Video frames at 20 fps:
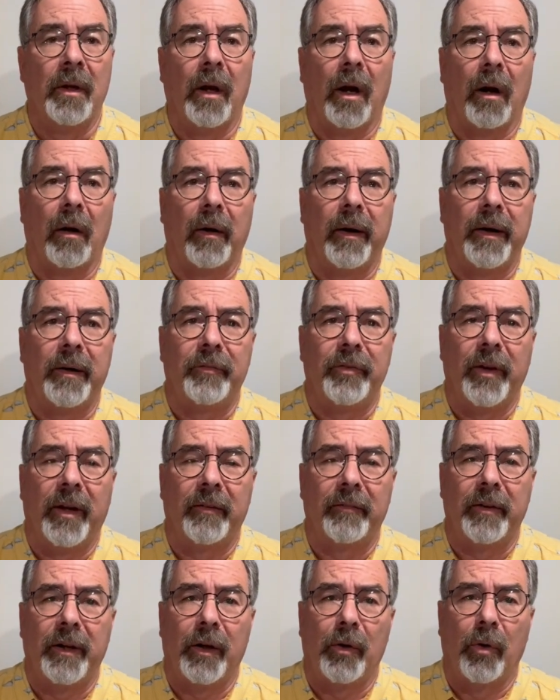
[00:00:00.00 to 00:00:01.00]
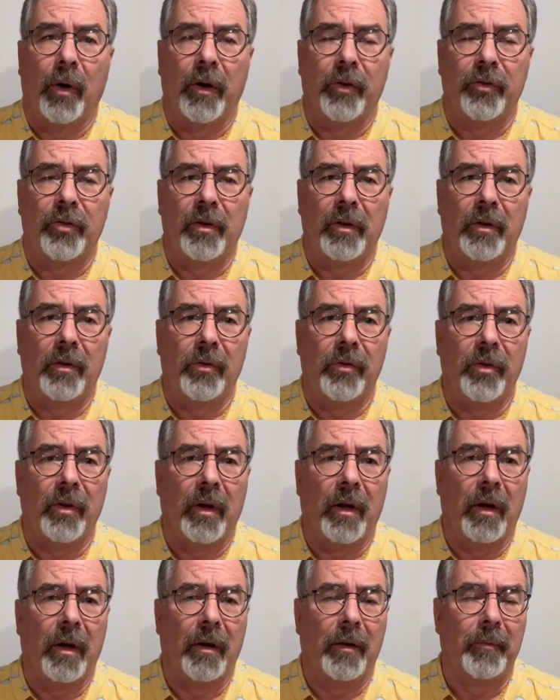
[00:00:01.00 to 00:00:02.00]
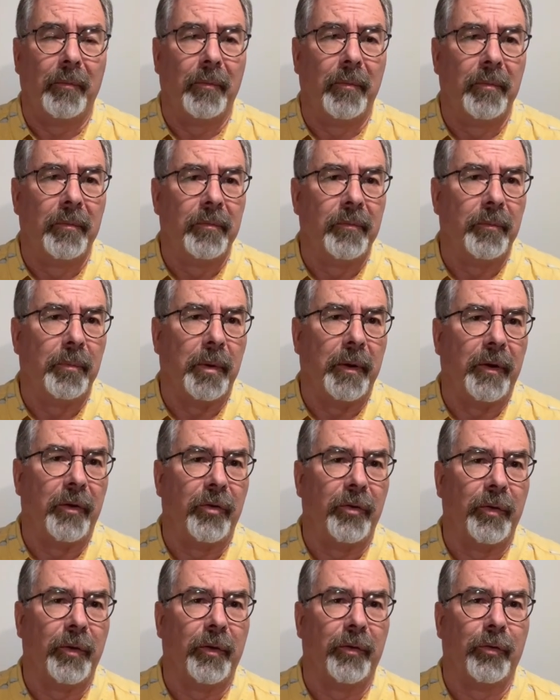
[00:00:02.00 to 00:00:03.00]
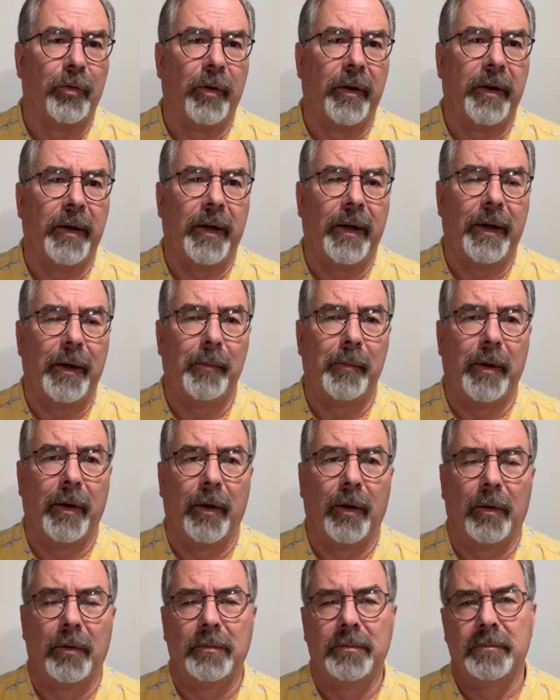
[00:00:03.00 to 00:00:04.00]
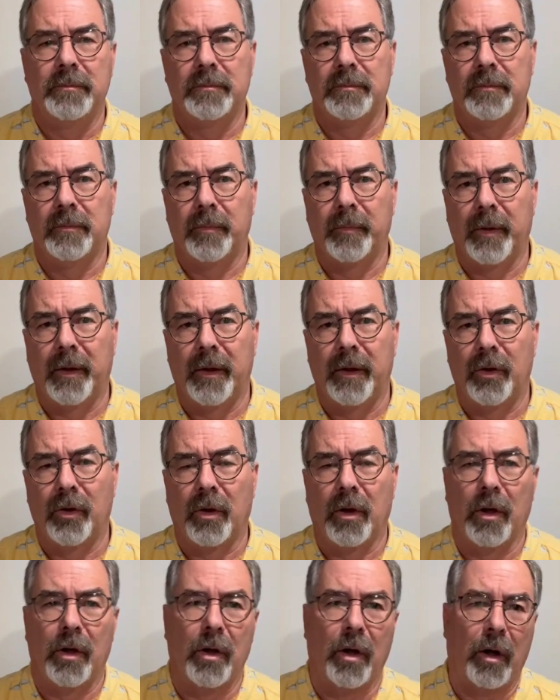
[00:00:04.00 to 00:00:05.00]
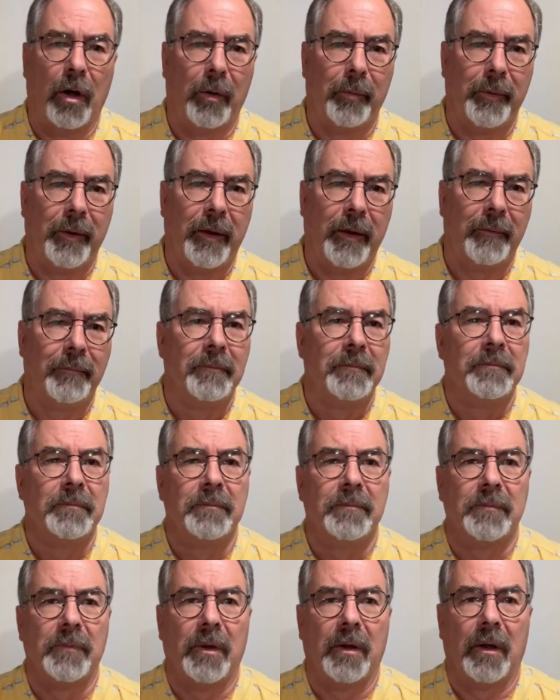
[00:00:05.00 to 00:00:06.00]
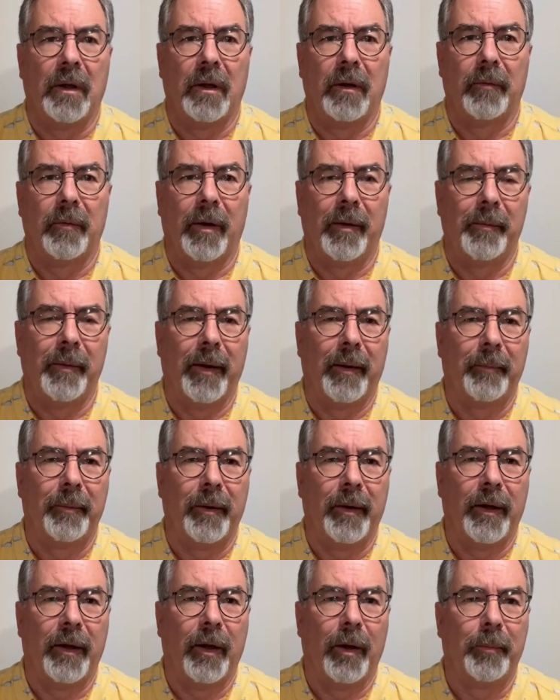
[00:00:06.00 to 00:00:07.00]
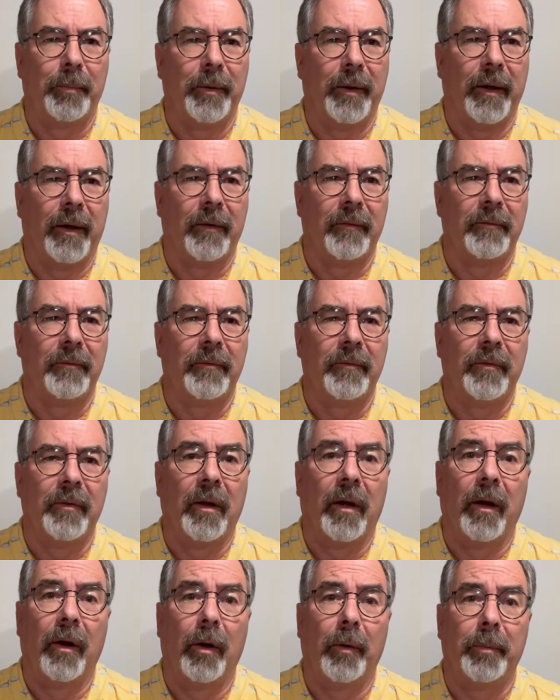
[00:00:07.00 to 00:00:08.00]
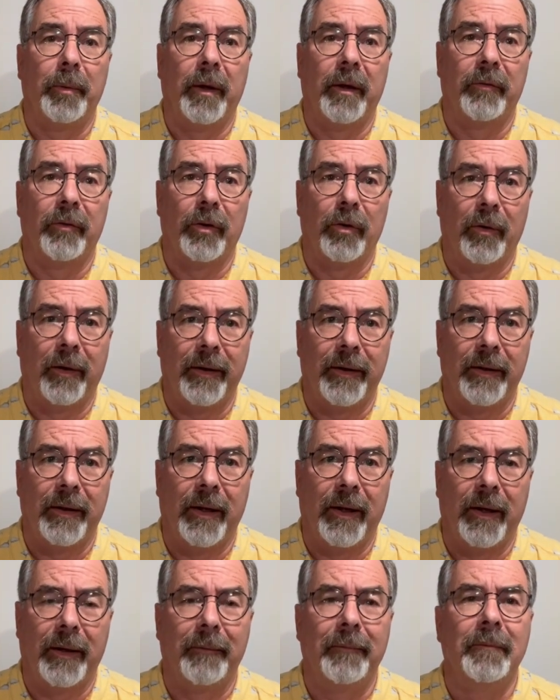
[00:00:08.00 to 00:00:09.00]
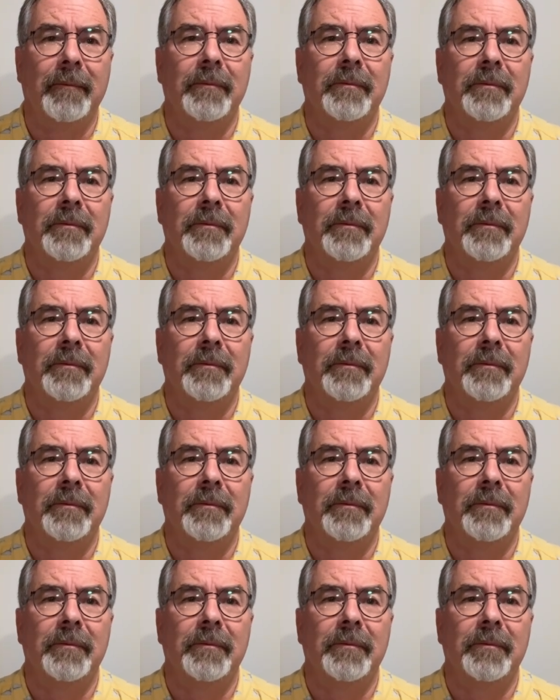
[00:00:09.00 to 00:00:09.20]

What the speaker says: All right, if you have any questions, please feel free to email me. You can call me. I'm happy to help you out. I hope you have a great day.